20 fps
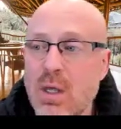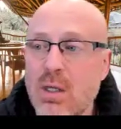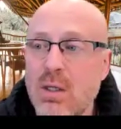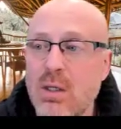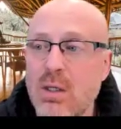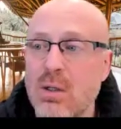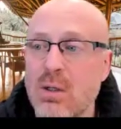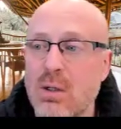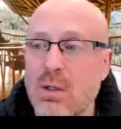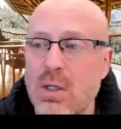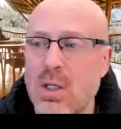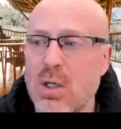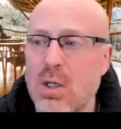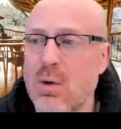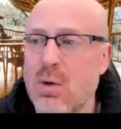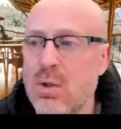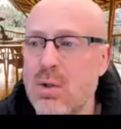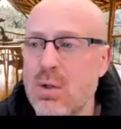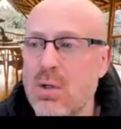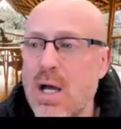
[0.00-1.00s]

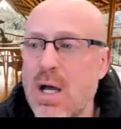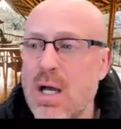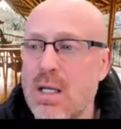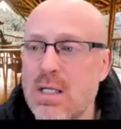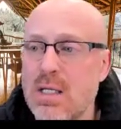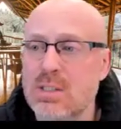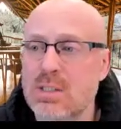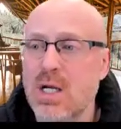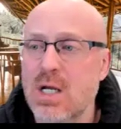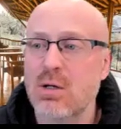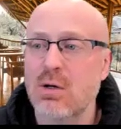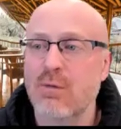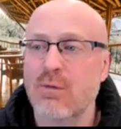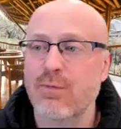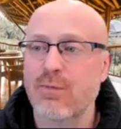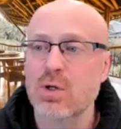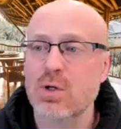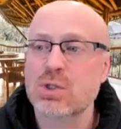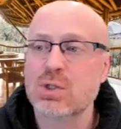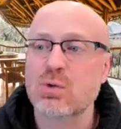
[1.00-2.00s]
it's not your
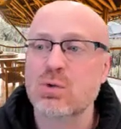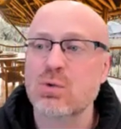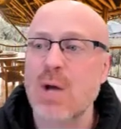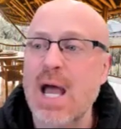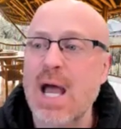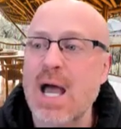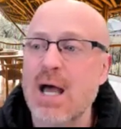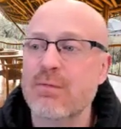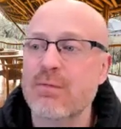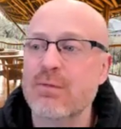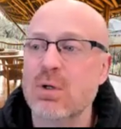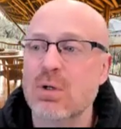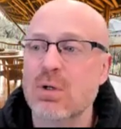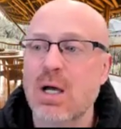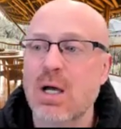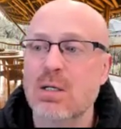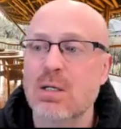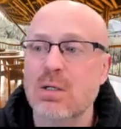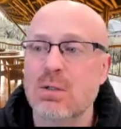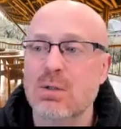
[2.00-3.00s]
first draft. You're
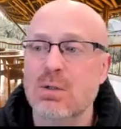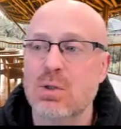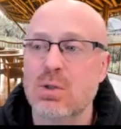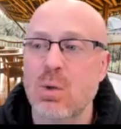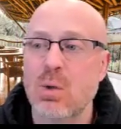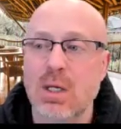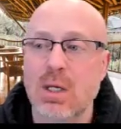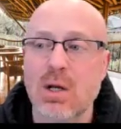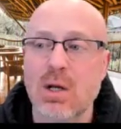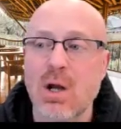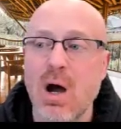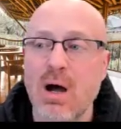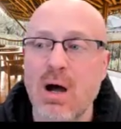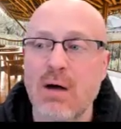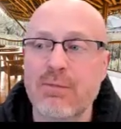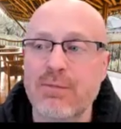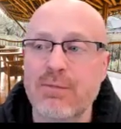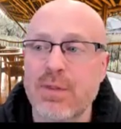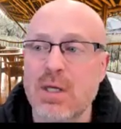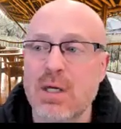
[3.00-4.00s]
not doing it
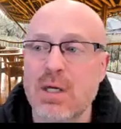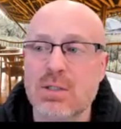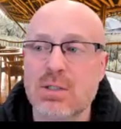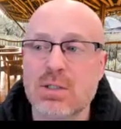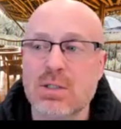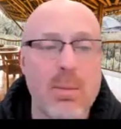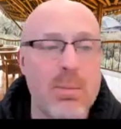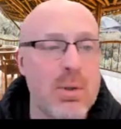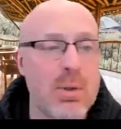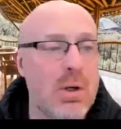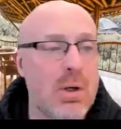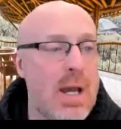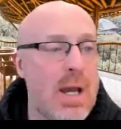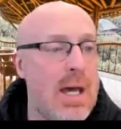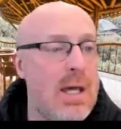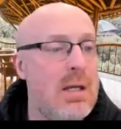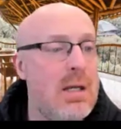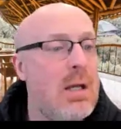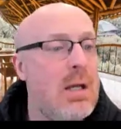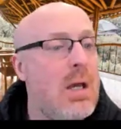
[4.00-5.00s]
off the top of your
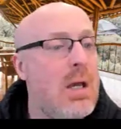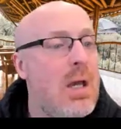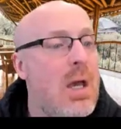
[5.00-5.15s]
head.